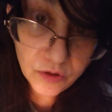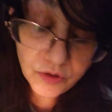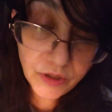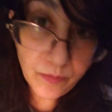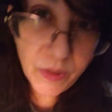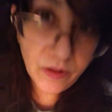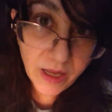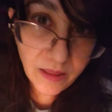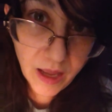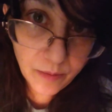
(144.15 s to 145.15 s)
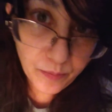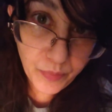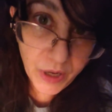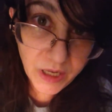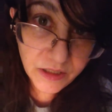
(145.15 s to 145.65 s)
or something like that.
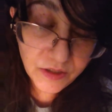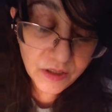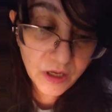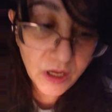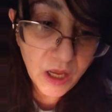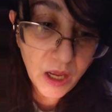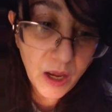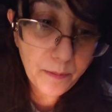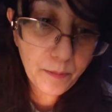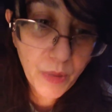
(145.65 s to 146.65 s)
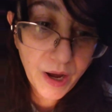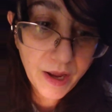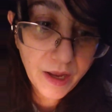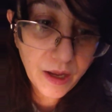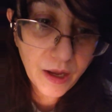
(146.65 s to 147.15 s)
But
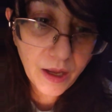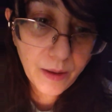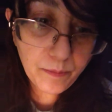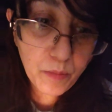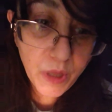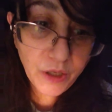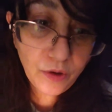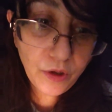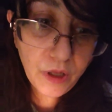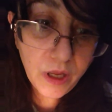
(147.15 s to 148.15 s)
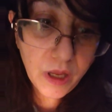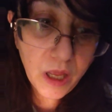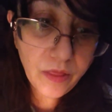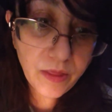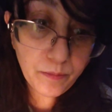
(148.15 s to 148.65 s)
the middle
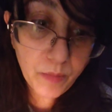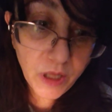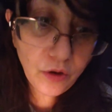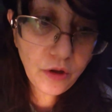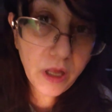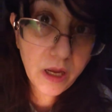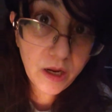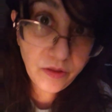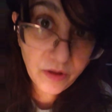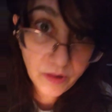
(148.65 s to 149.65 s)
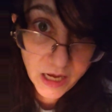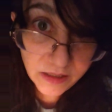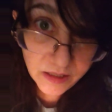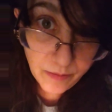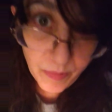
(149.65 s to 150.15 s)
and the
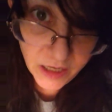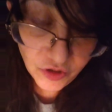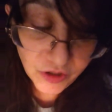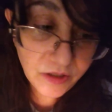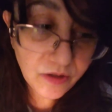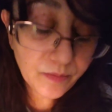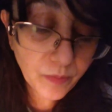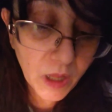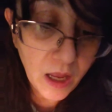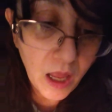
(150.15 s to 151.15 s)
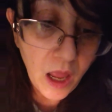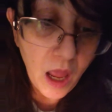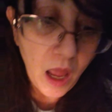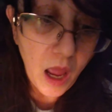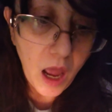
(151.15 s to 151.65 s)
last name matches.
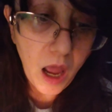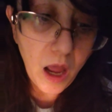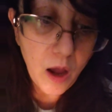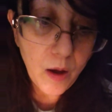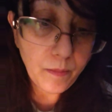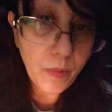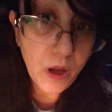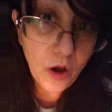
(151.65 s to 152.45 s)
On